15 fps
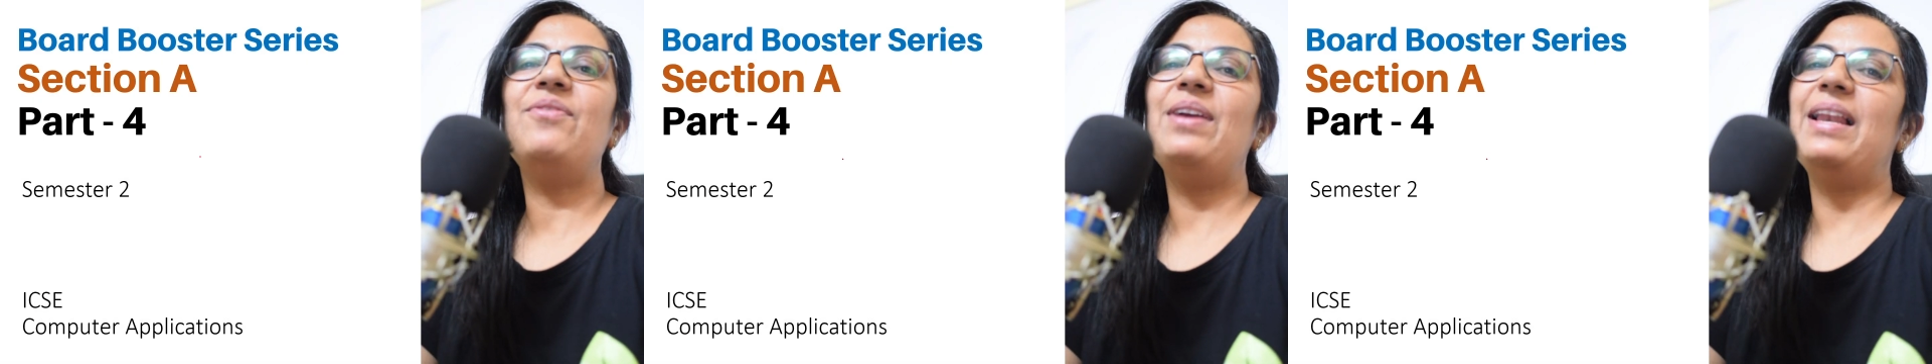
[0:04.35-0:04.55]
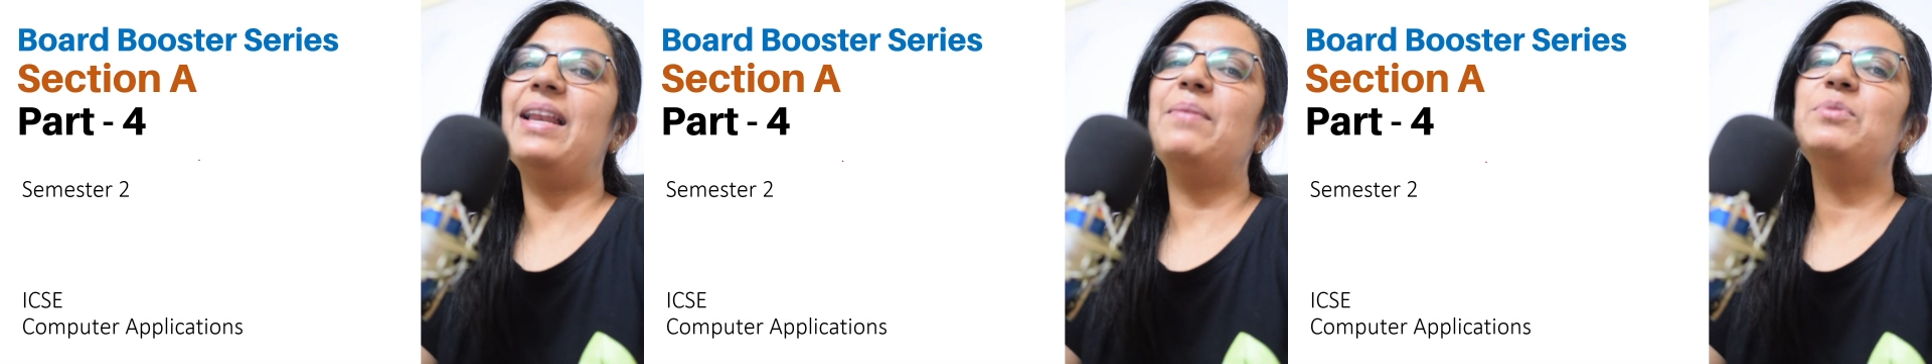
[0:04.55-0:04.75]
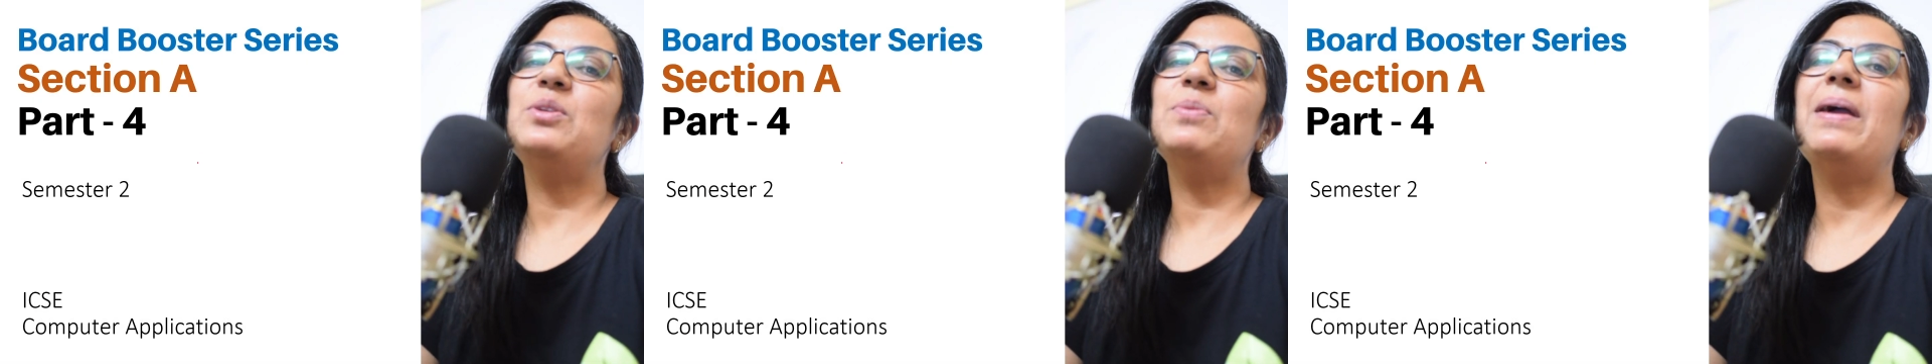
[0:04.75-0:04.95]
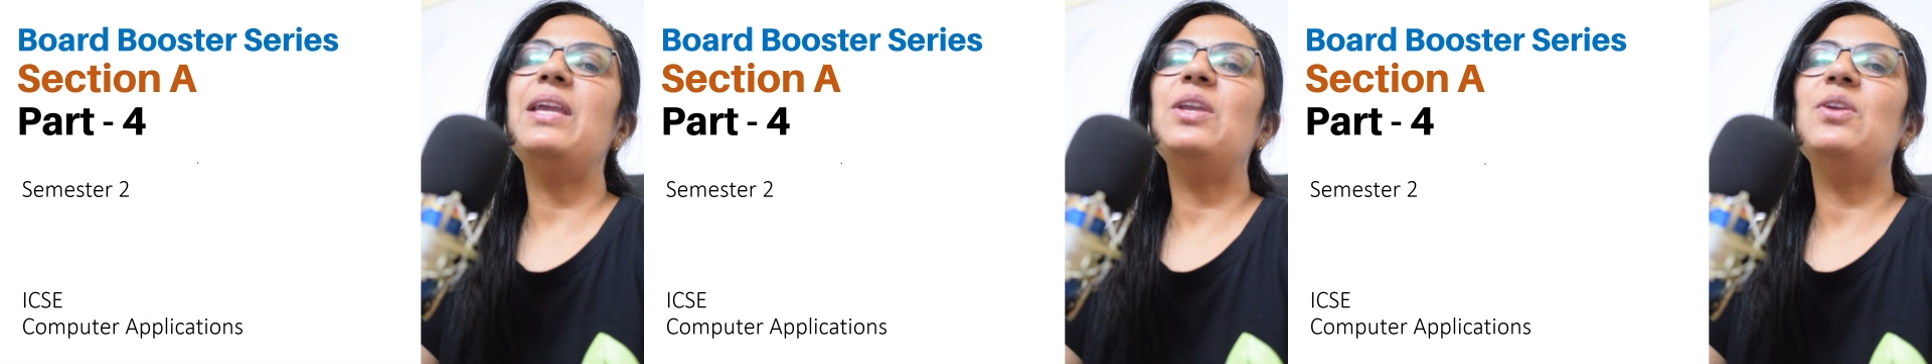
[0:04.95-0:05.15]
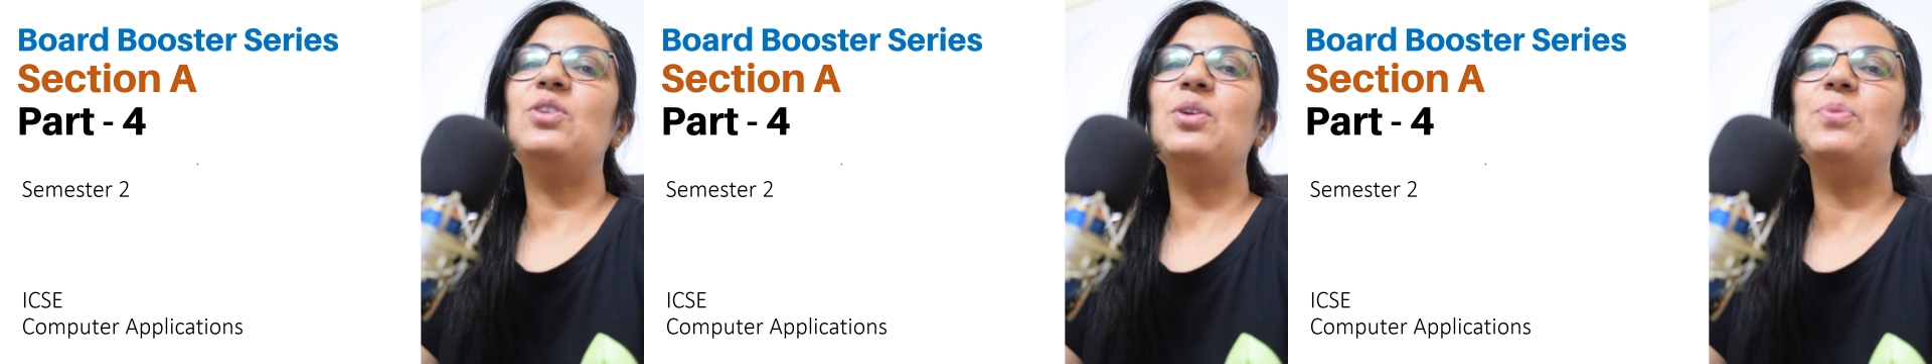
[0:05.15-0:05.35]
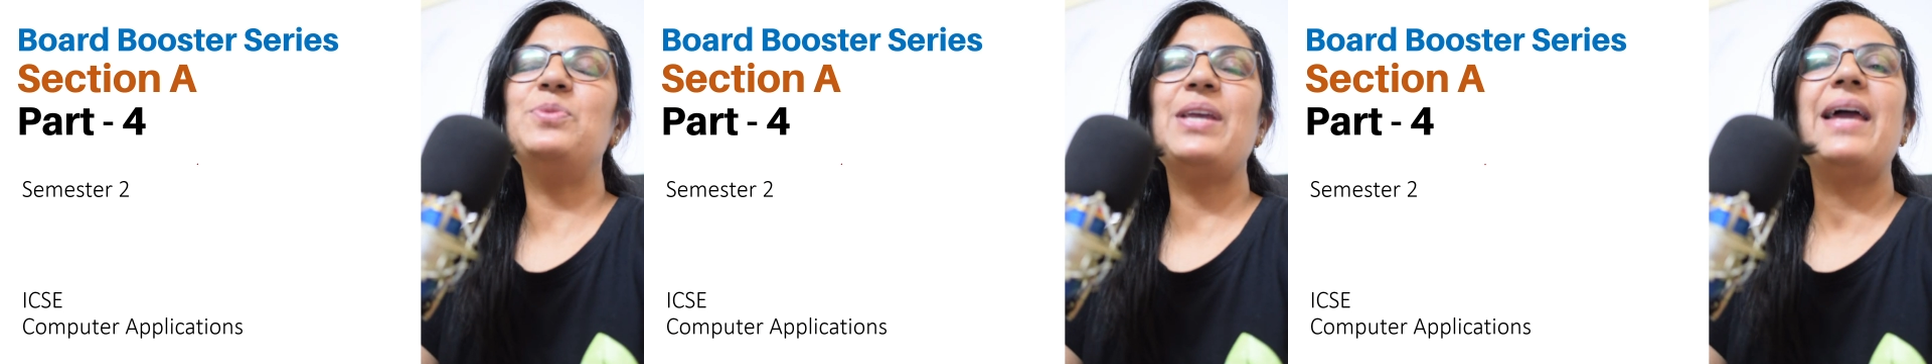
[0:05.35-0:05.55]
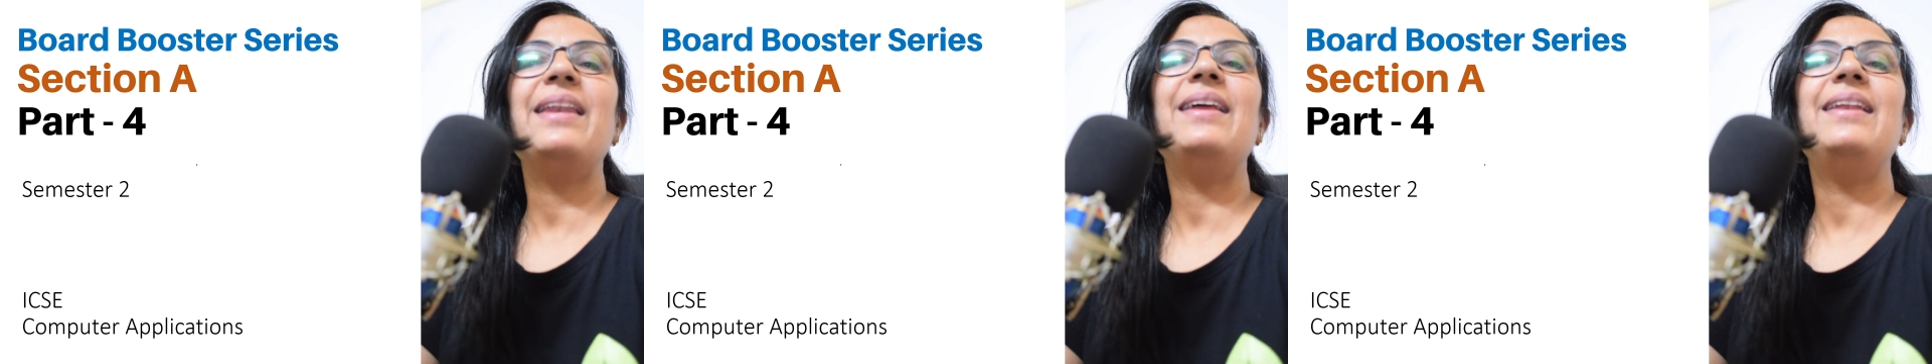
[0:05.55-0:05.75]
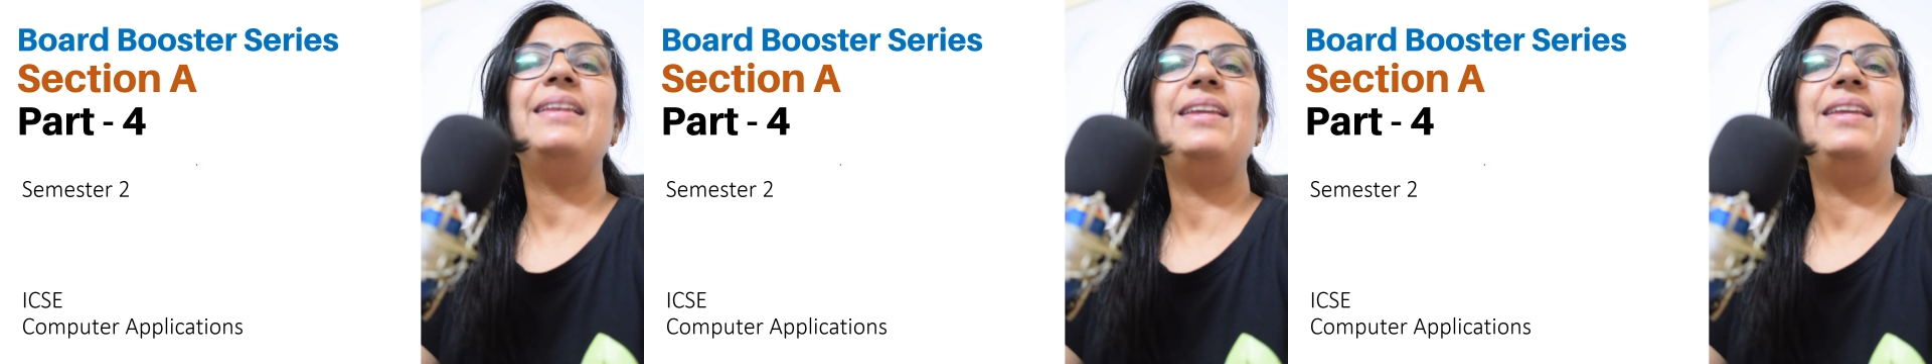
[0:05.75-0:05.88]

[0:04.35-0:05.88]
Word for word: Welcome to my YouTube channel